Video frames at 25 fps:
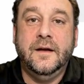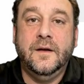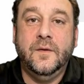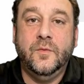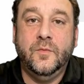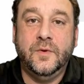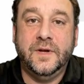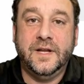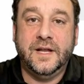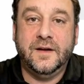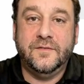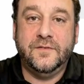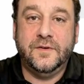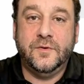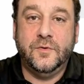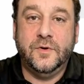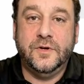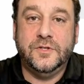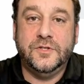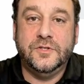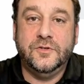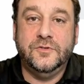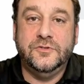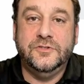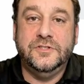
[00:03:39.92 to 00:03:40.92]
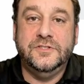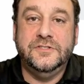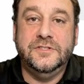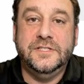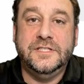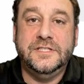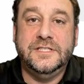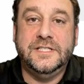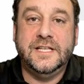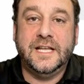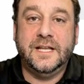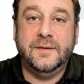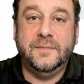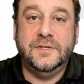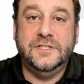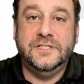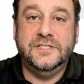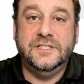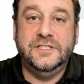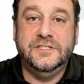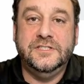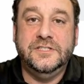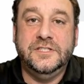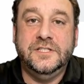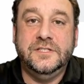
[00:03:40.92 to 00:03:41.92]
When everyone uses the same
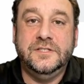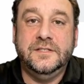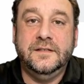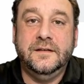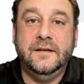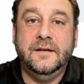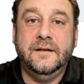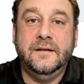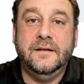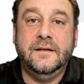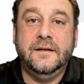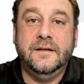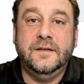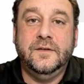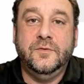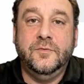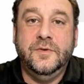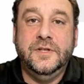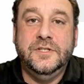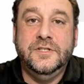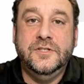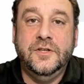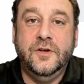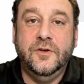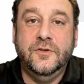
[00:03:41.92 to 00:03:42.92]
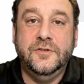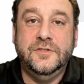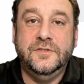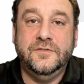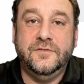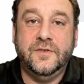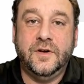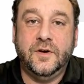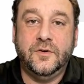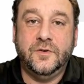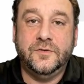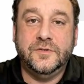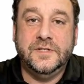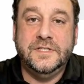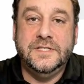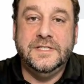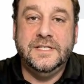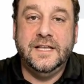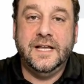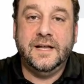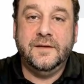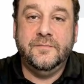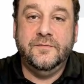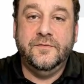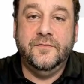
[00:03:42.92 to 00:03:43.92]
assistant, the results follow the
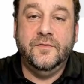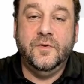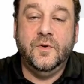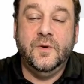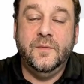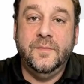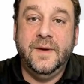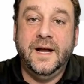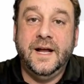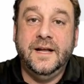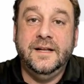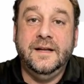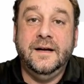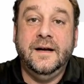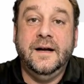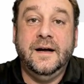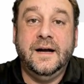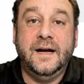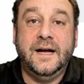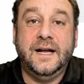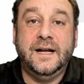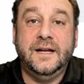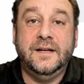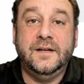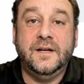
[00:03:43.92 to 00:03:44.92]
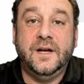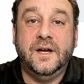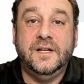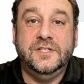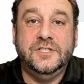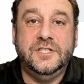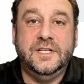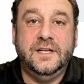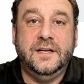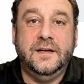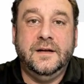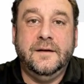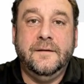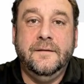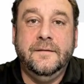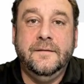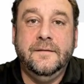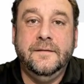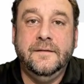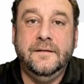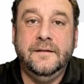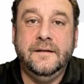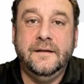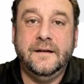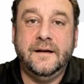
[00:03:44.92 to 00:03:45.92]
same format and logic.
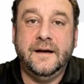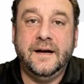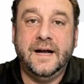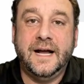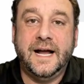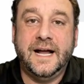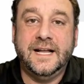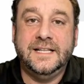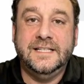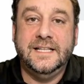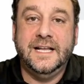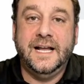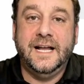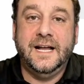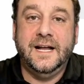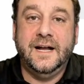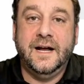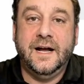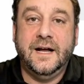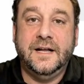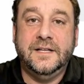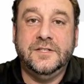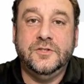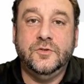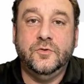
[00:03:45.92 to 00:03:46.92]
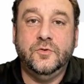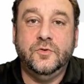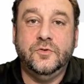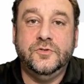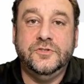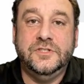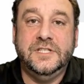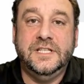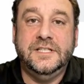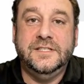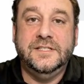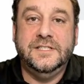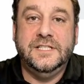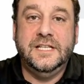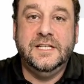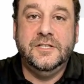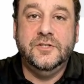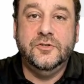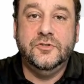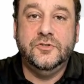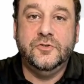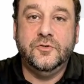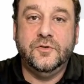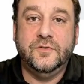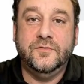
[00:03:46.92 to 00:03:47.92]
As AI tools
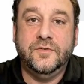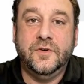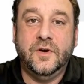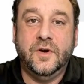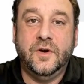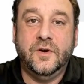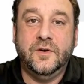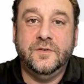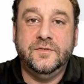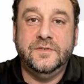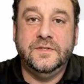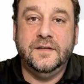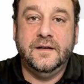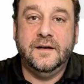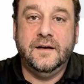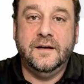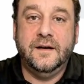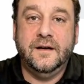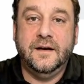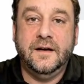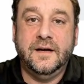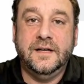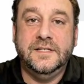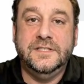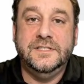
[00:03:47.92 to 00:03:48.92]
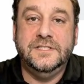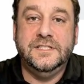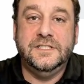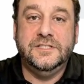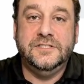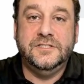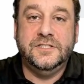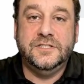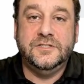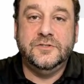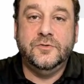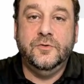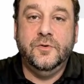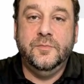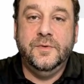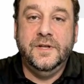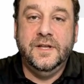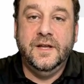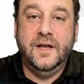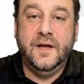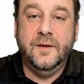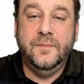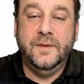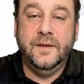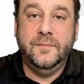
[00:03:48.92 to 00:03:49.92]
continue to evolve, assistants will
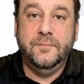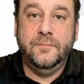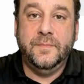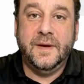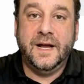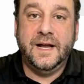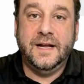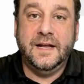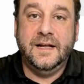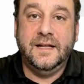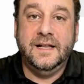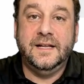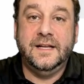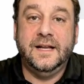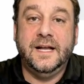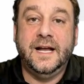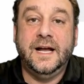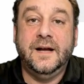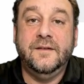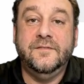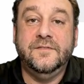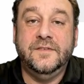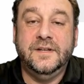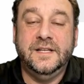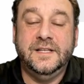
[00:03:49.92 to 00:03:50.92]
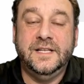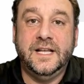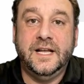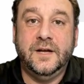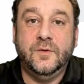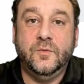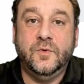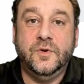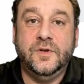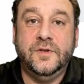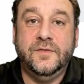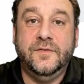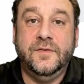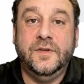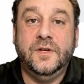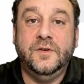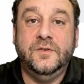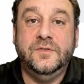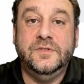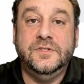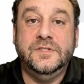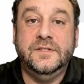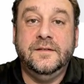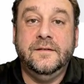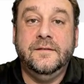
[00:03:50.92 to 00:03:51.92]
become embedded in everyday
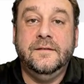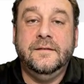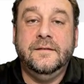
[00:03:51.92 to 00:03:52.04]
workflows.